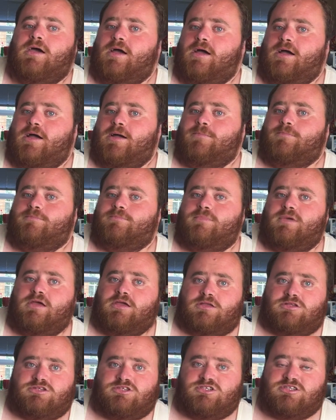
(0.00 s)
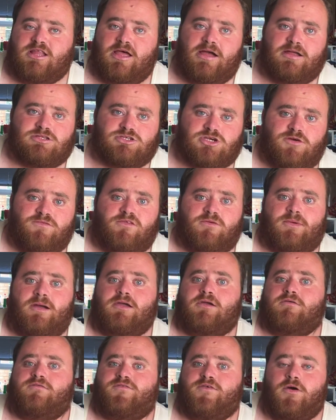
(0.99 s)
It slides over the
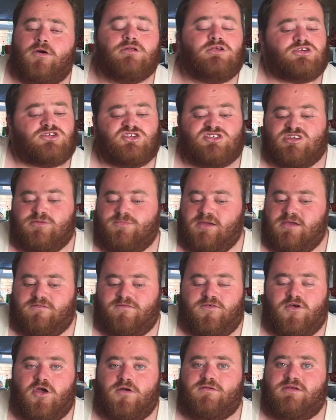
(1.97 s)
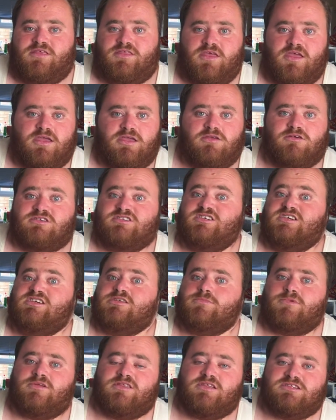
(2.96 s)
microphone. It's just a big furry thing. You'll see
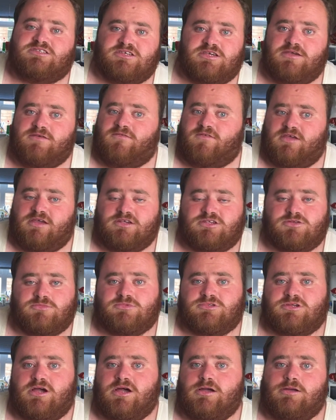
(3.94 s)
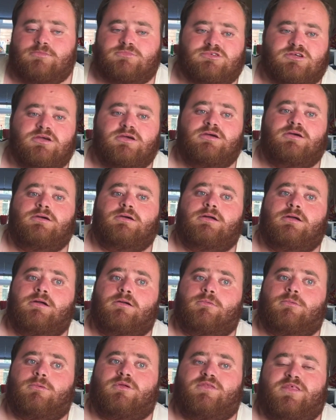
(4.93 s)
them on the TV sometimes.
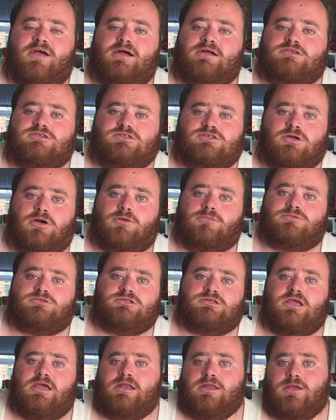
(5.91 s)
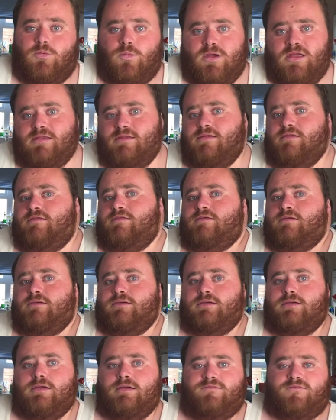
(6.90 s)
Well, that stops any wind
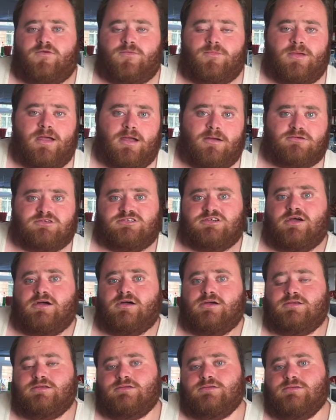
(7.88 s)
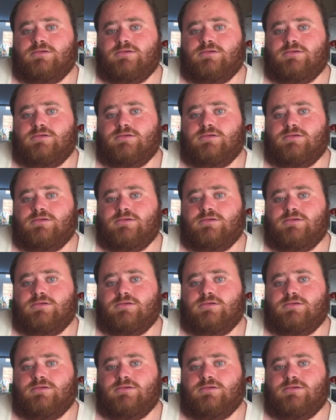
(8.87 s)
from outside